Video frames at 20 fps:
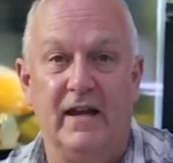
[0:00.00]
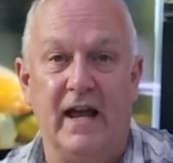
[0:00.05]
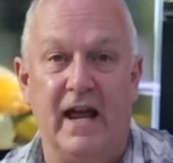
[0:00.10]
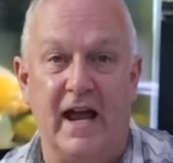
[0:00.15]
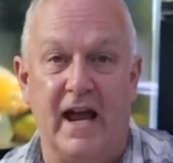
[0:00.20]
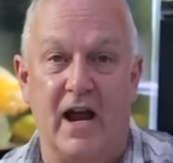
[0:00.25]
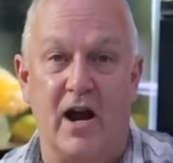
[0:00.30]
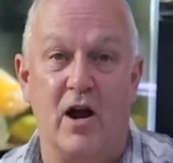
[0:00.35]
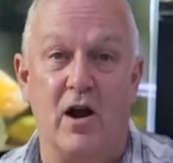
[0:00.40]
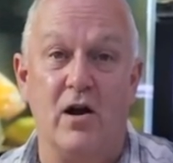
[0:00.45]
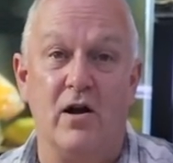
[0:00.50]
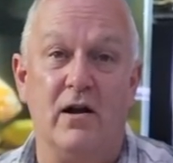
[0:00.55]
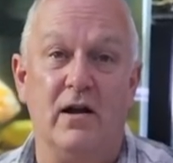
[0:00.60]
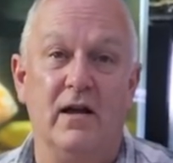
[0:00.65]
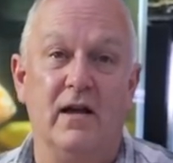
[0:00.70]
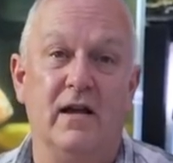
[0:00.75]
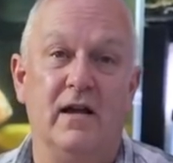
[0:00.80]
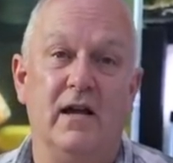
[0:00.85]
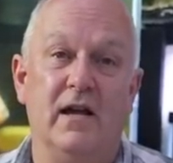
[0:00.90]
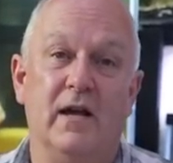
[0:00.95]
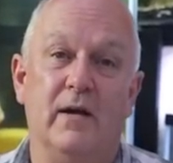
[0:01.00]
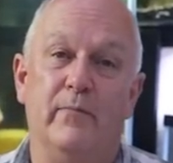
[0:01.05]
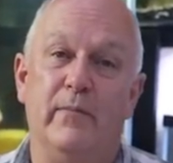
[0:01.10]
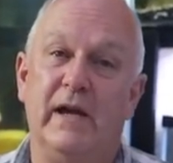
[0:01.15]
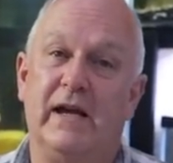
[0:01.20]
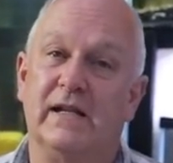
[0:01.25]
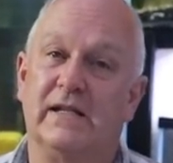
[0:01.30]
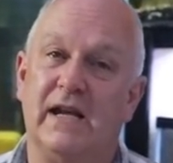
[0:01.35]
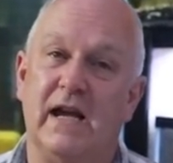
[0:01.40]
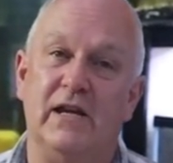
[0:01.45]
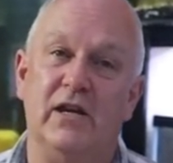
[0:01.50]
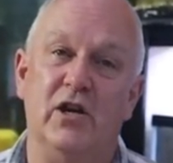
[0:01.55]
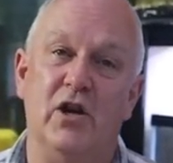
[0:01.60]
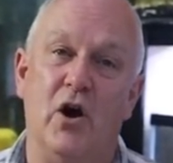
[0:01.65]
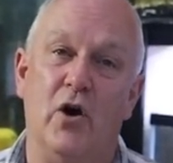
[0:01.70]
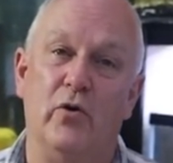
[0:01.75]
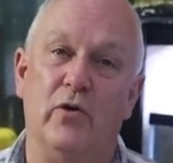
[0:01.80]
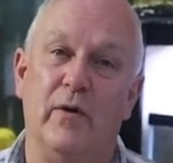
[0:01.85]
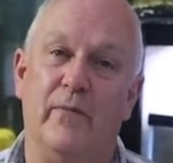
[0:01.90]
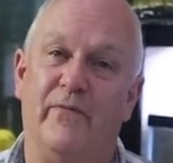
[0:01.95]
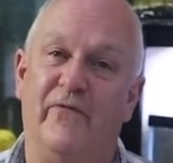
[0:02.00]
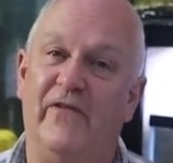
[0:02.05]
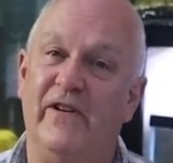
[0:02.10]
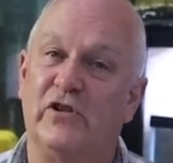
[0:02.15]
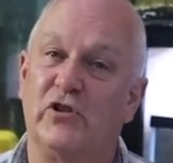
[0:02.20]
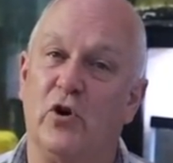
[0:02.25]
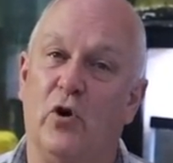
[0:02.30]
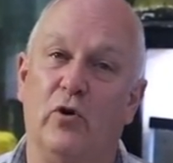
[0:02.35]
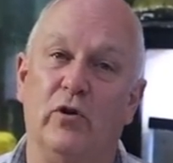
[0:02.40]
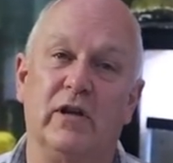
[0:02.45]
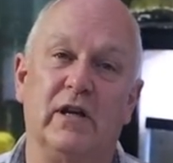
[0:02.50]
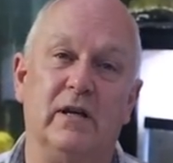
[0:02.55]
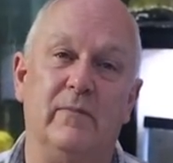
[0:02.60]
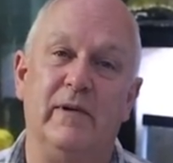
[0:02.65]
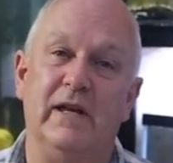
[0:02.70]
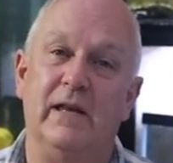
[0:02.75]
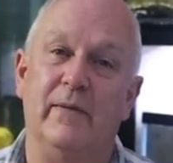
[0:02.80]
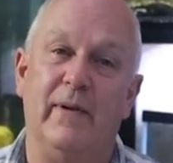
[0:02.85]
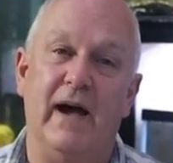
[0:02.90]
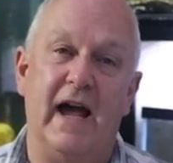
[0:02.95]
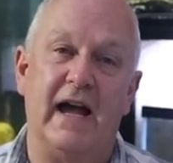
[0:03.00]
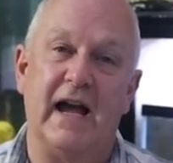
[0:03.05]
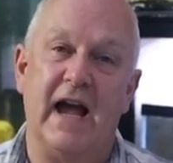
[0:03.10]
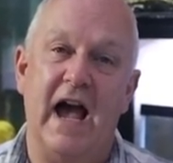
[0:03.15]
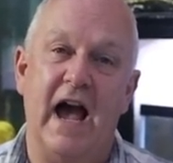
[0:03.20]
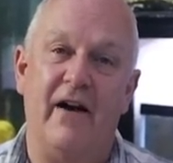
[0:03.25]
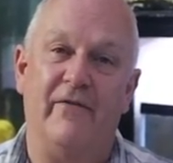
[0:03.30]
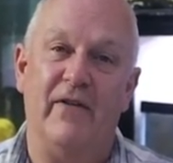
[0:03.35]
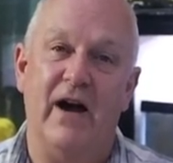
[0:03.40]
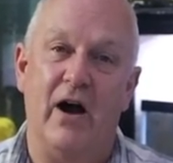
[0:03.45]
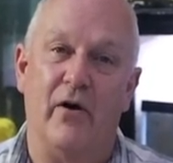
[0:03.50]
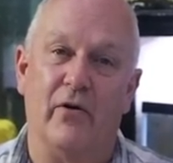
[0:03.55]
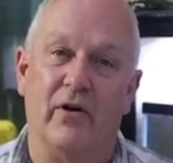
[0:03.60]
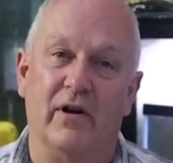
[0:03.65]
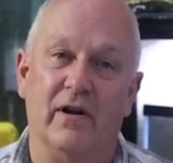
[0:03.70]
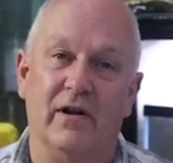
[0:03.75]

air, because I know the fish are only going to be in the bag a half hour.